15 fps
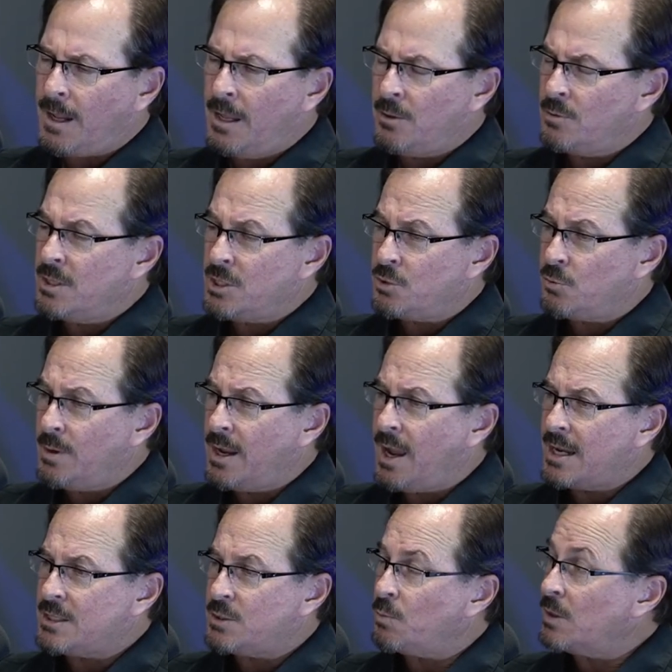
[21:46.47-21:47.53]
and there were these three
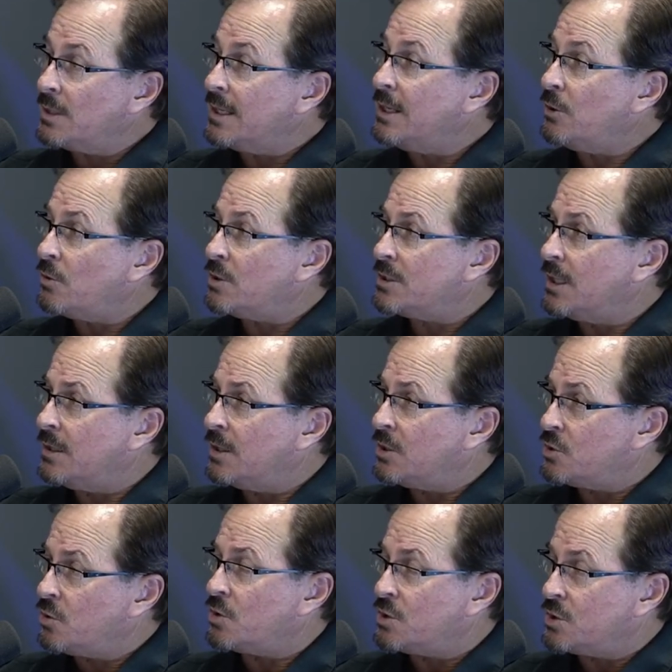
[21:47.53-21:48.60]
guys that were leaders in the
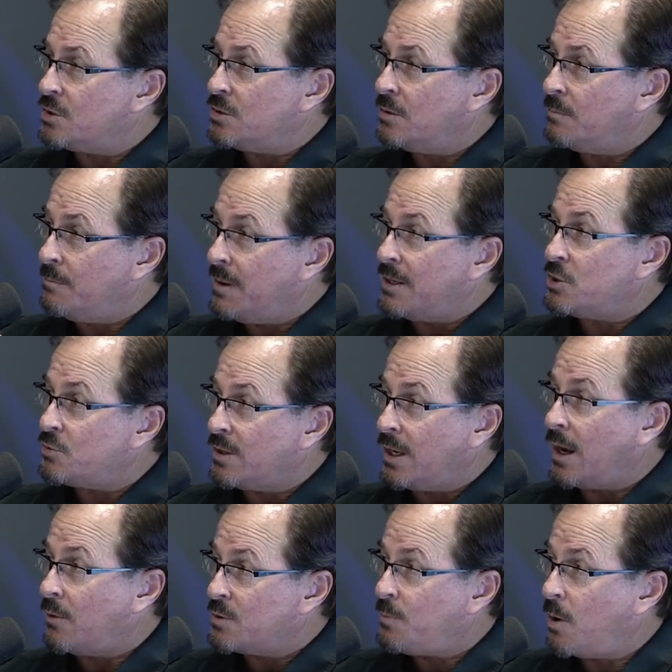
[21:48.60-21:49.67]
church mm-hmm. ministry
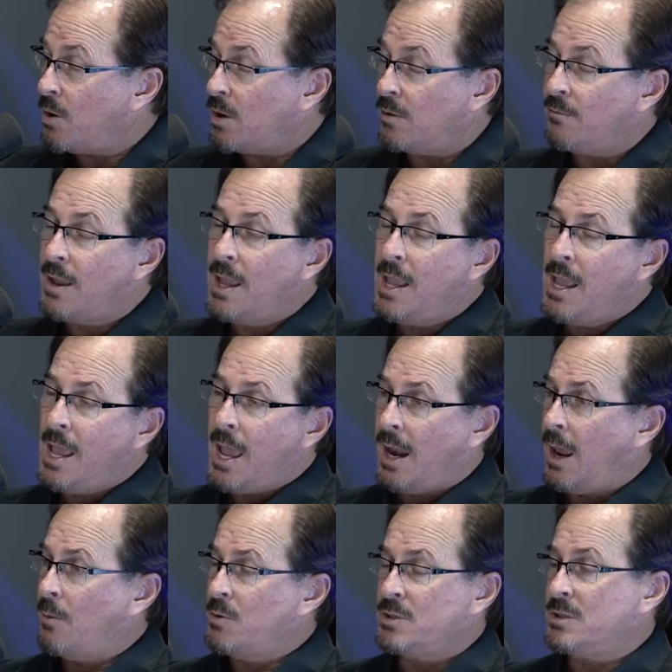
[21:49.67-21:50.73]
that I was part of,
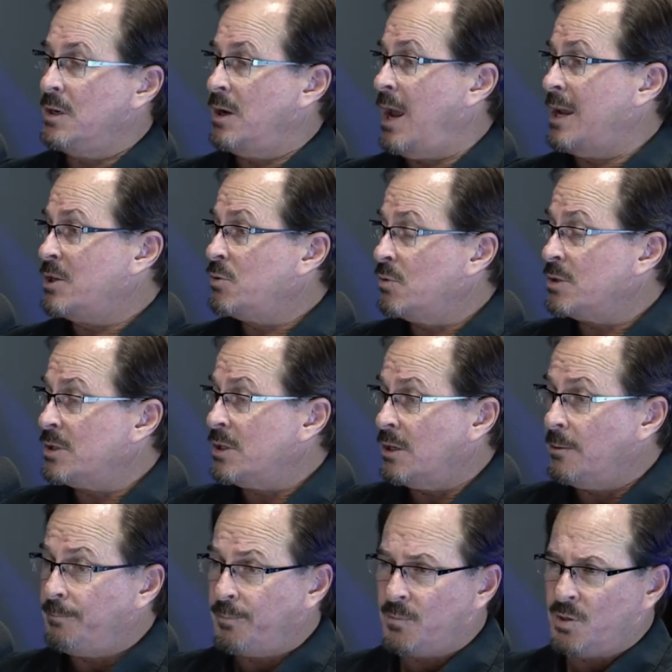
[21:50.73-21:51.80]
and I was in high school
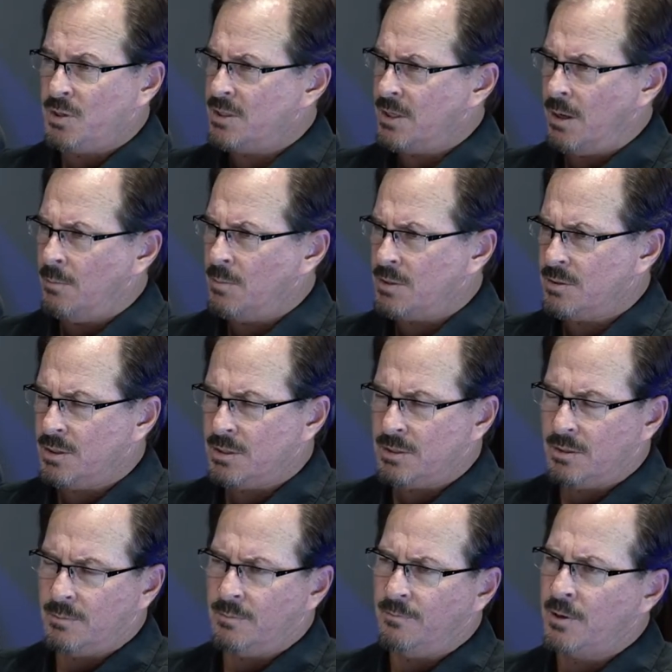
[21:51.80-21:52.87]
still, just almost
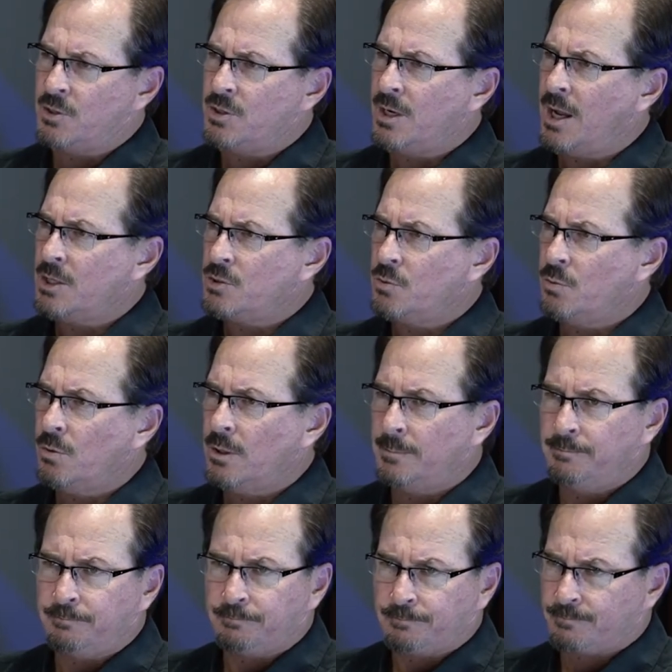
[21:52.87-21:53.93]
just finishing high school,
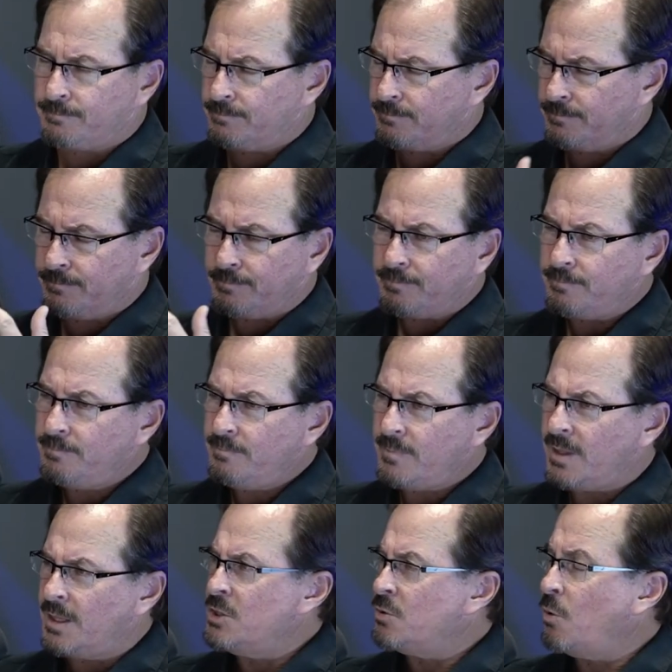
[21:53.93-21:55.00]
and right
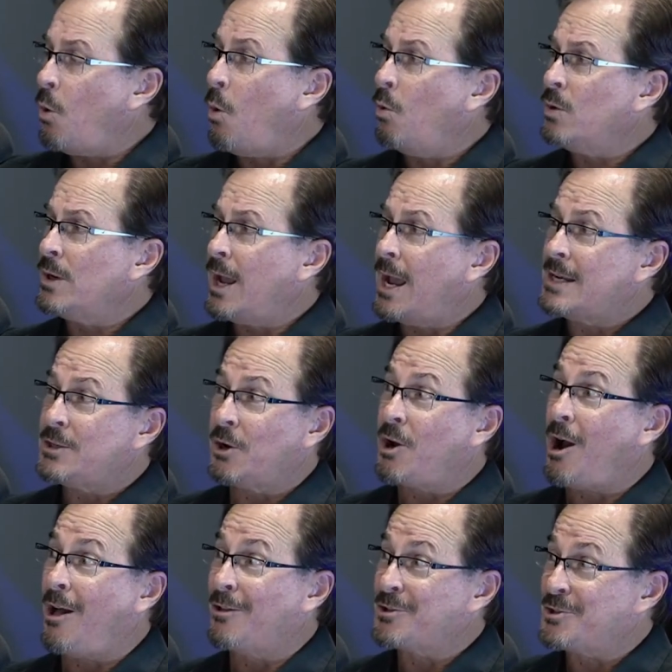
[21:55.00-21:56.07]
these are old guys they're
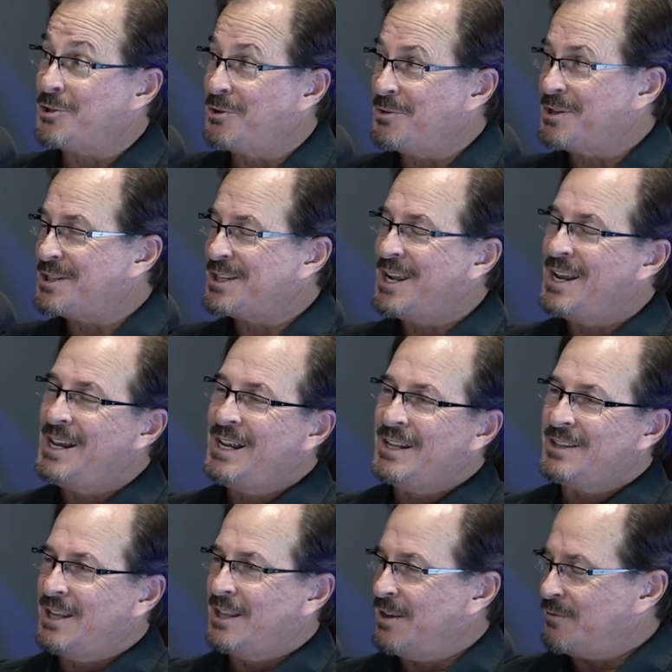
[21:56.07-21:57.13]
college students oh.
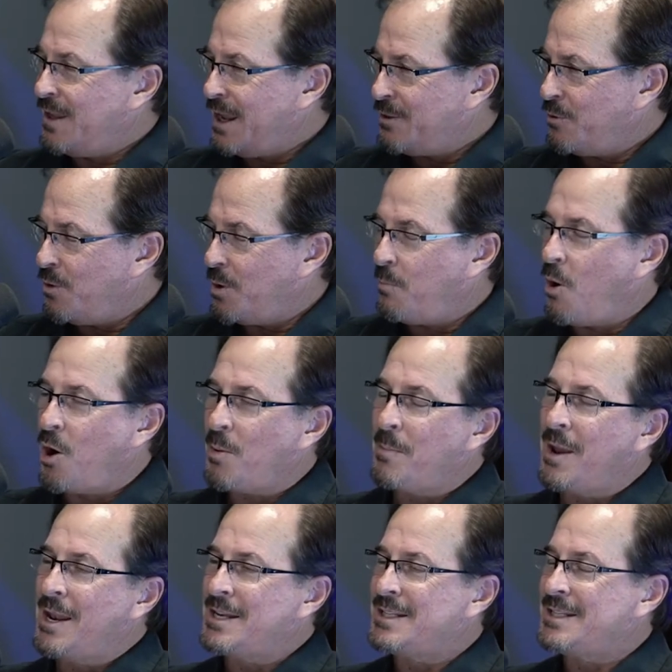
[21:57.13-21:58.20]
they lived they had their own
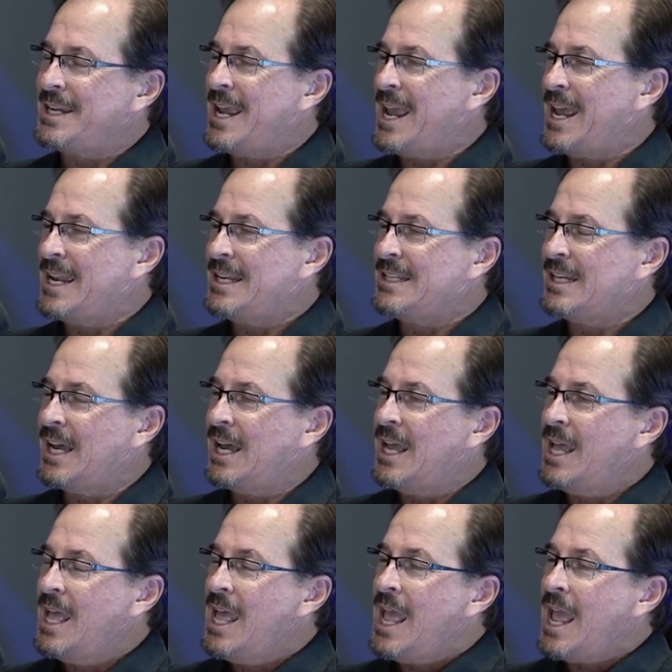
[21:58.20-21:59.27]
apartment and uh,
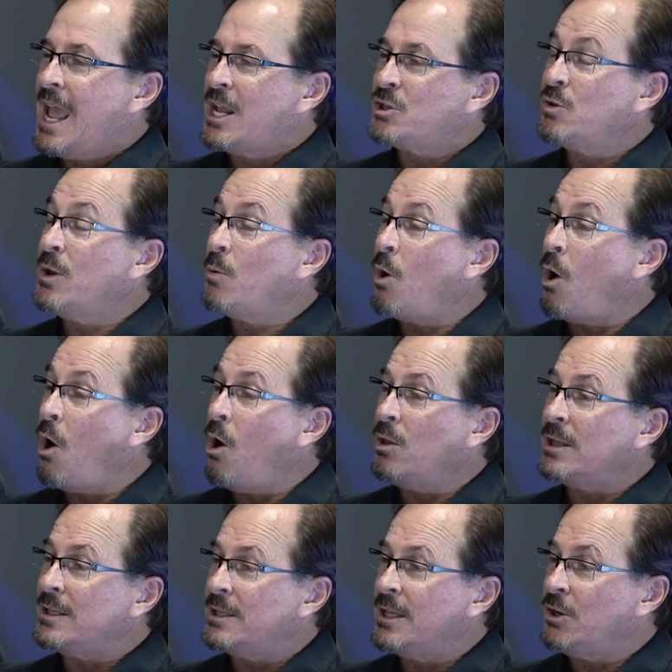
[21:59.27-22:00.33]
and so they were
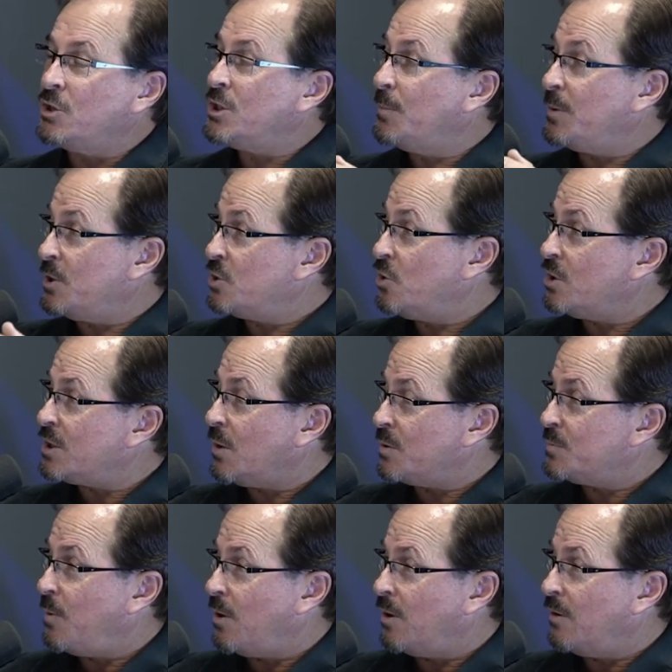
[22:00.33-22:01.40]
all in leadership in this church i
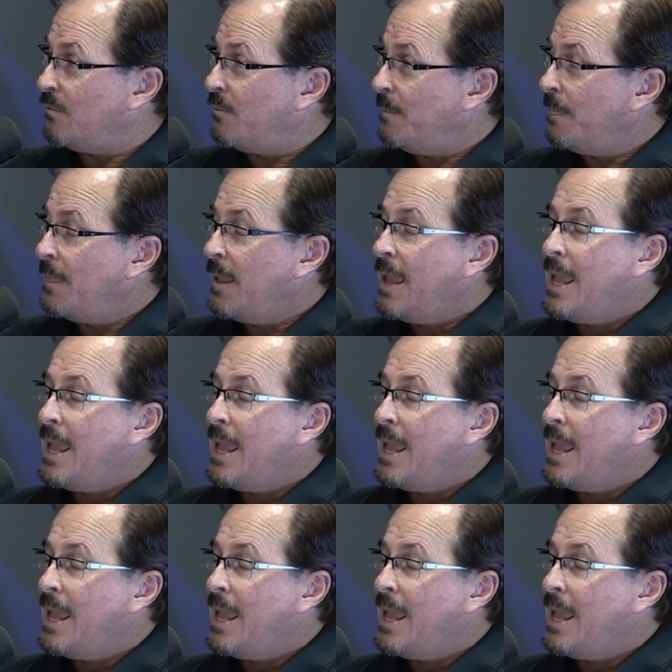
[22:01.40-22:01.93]
was part yeah. of